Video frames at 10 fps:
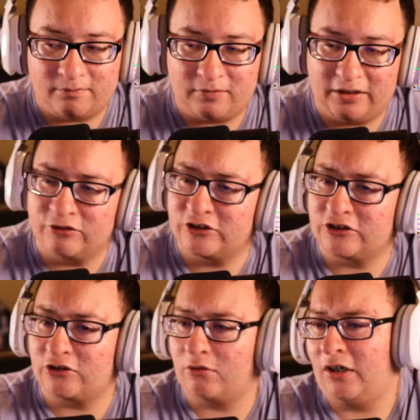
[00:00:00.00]
It was
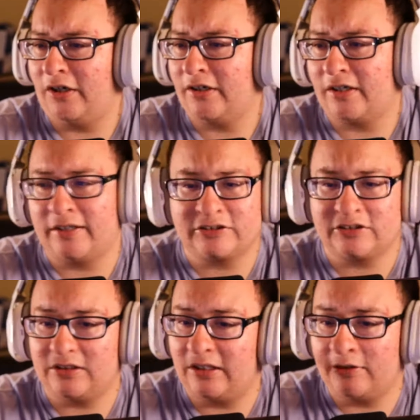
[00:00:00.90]
just so odd.
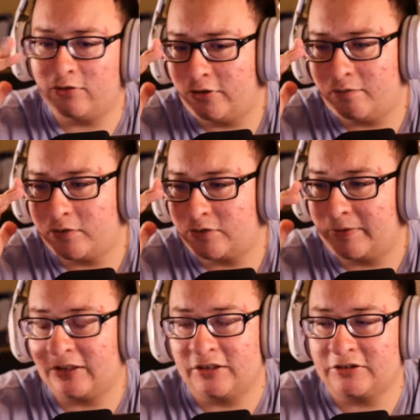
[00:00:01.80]
I don't know if it was
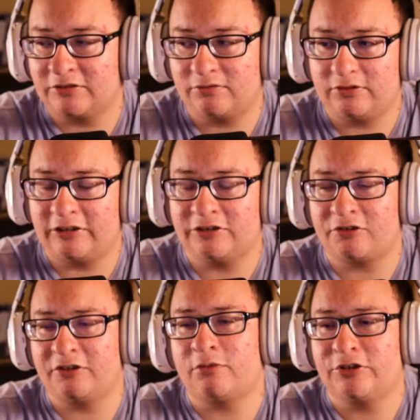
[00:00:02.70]
because these
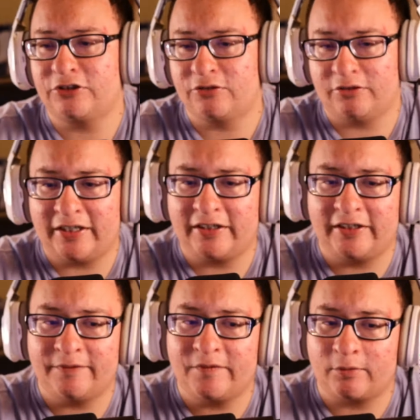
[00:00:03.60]
are the original
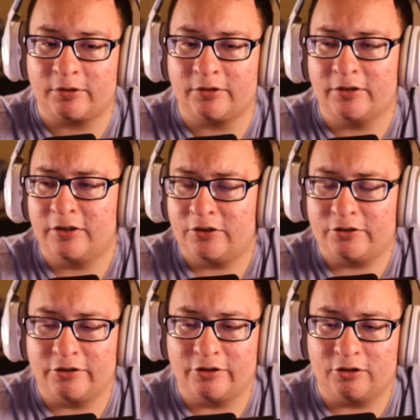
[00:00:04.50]
negatives that were,
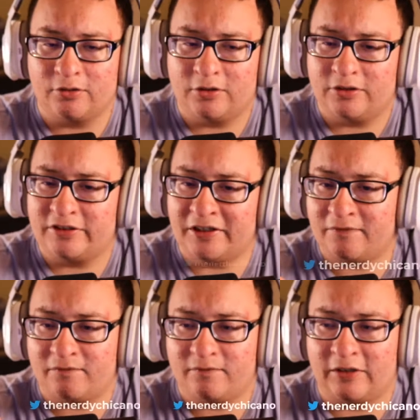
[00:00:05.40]
you know,
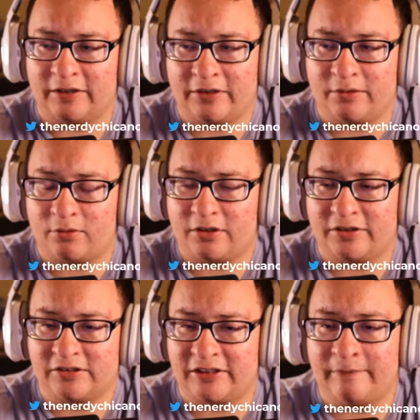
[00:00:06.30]
taken, like when they were on
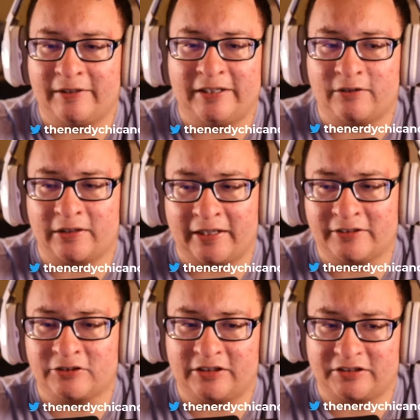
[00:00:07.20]
the DVD or in
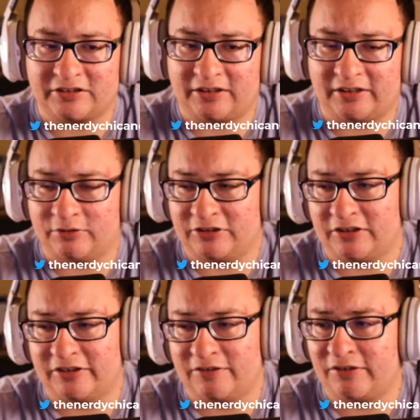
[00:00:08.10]
Laserdisc, like it was
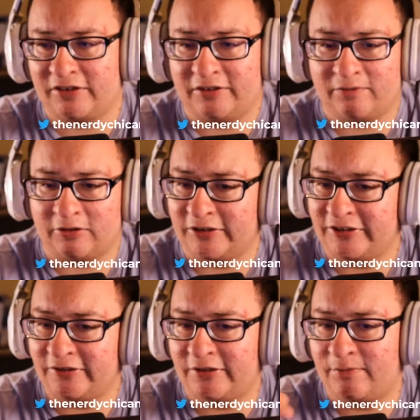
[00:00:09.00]
done differently from
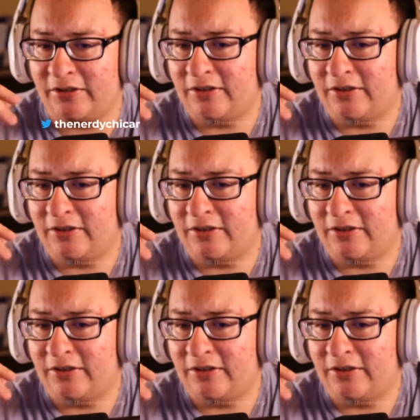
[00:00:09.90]
Criterion, but